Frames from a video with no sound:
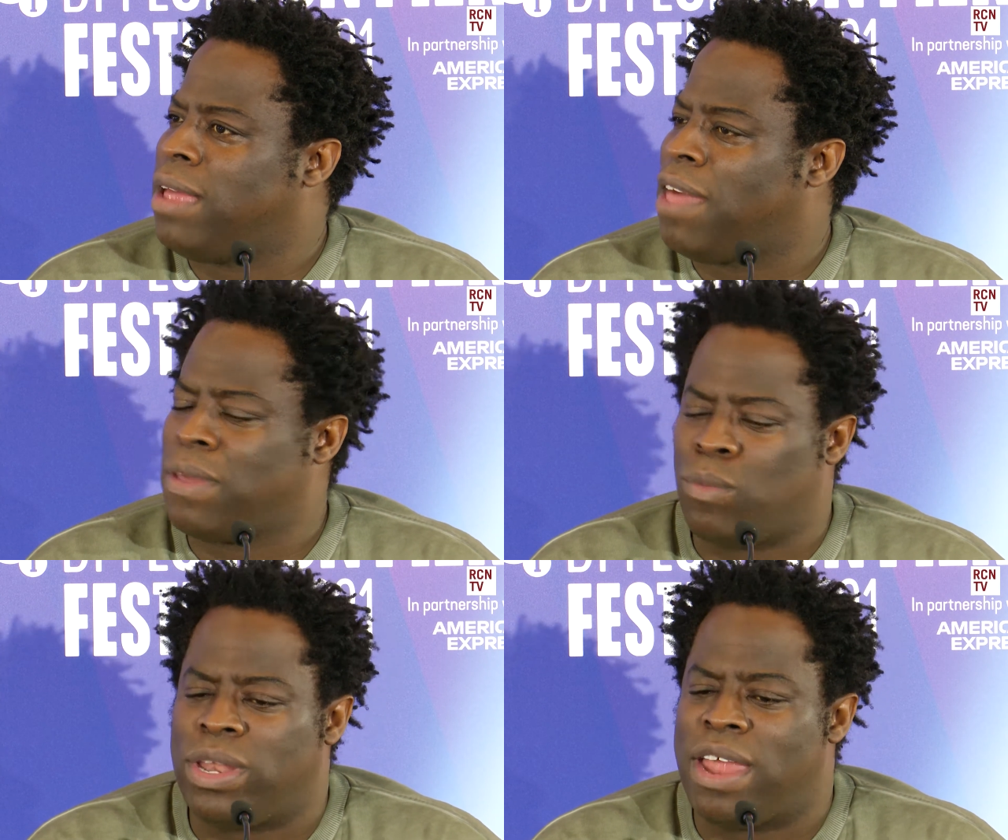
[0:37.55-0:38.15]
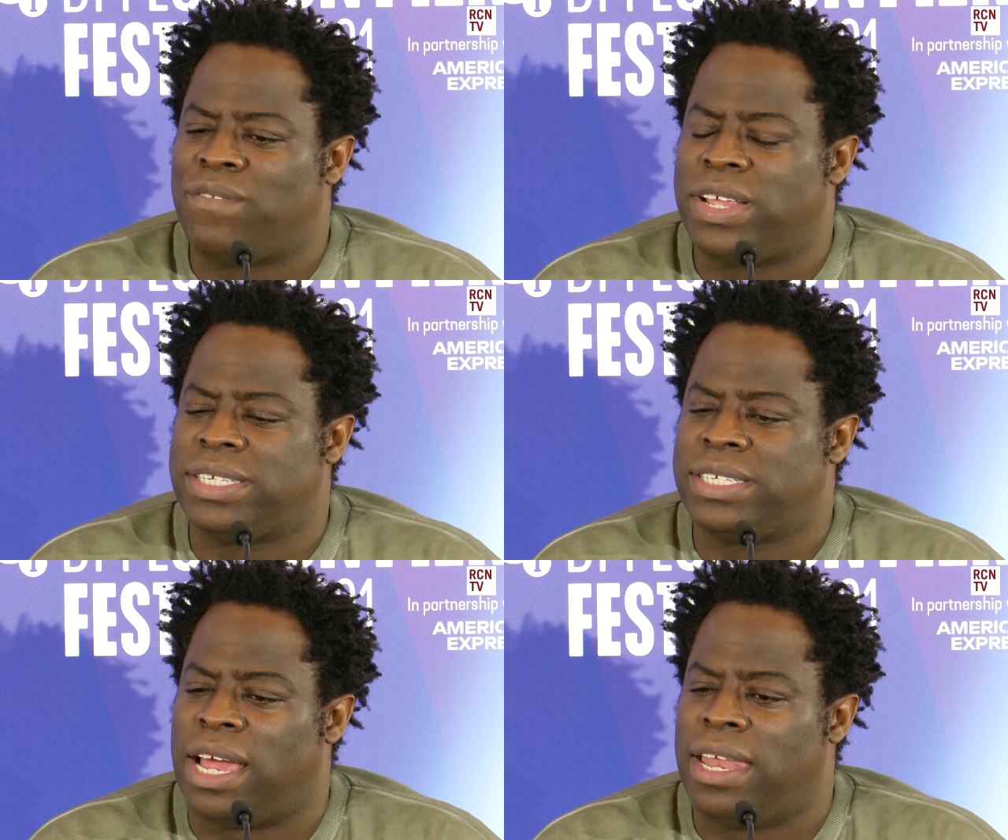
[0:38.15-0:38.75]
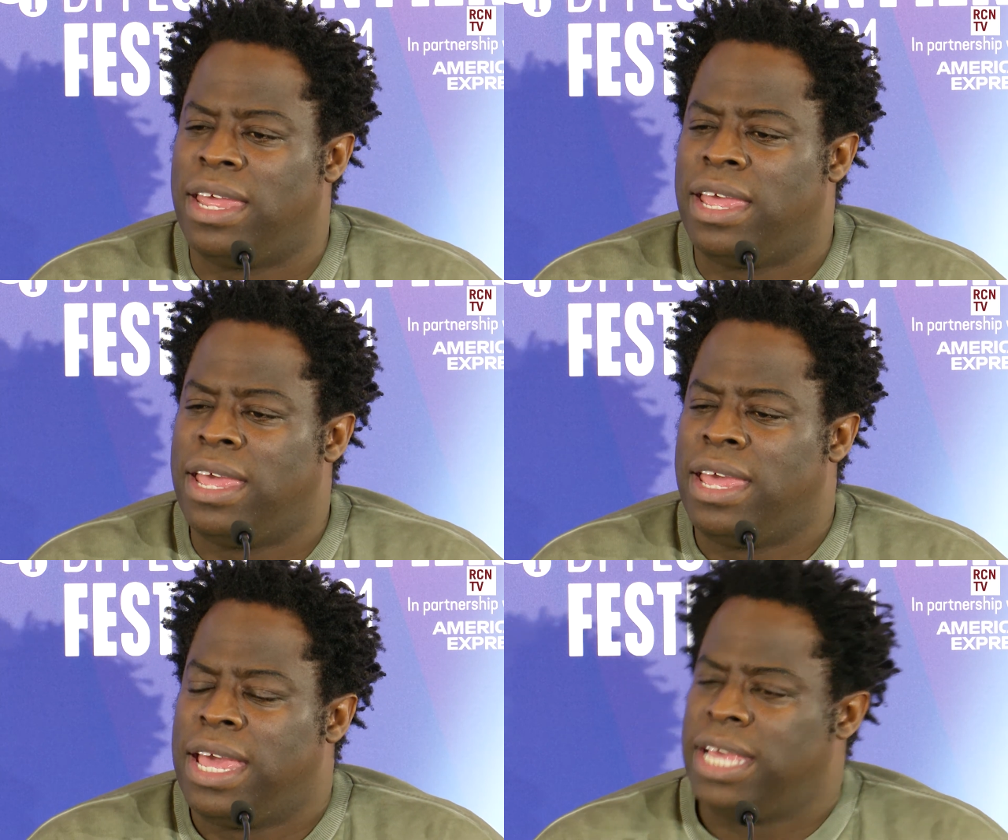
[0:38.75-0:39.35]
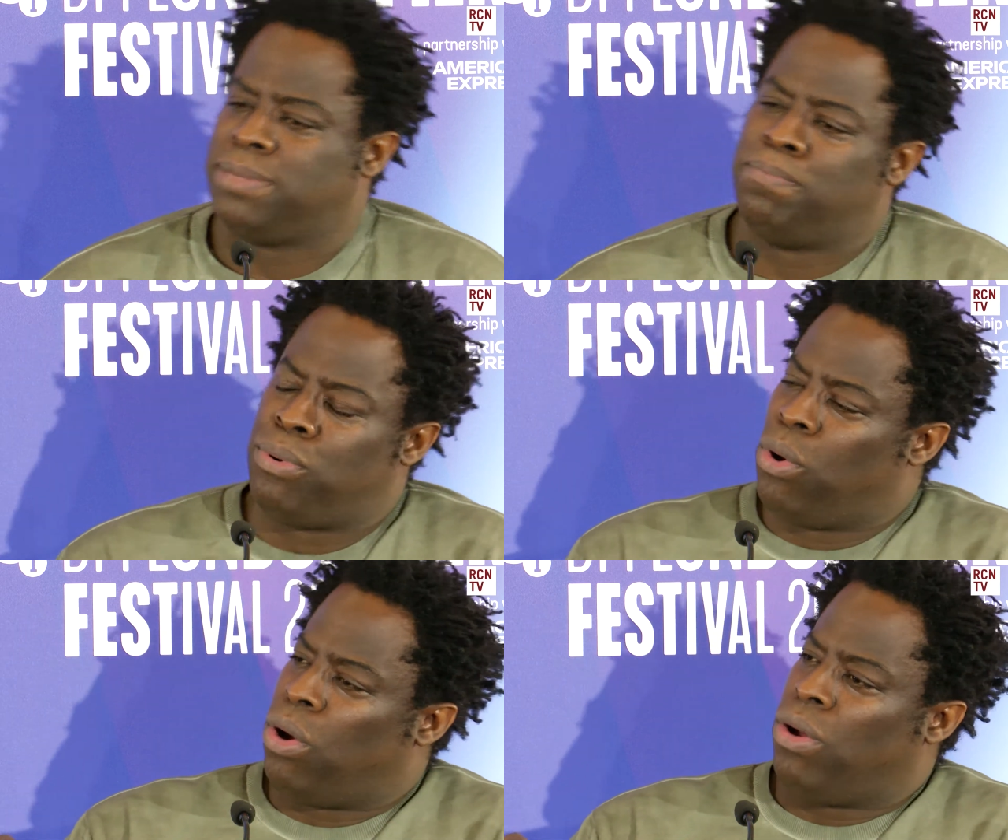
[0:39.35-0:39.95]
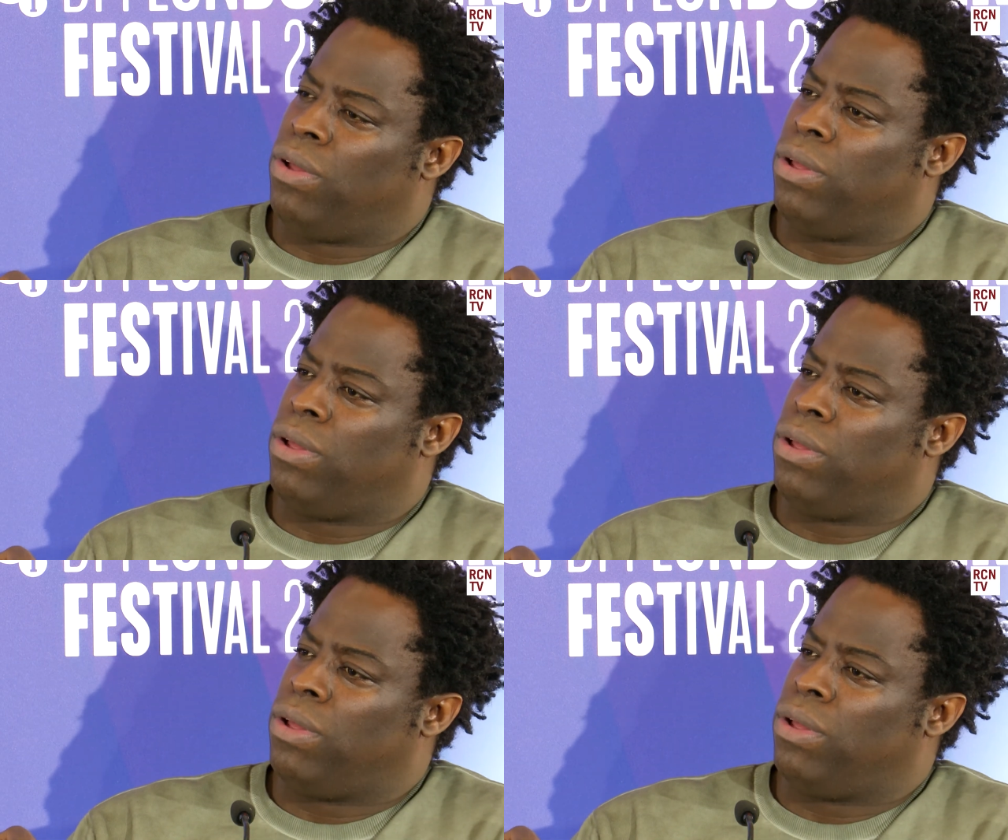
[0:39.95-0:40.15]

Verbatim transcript: I think what Netflix has done has brought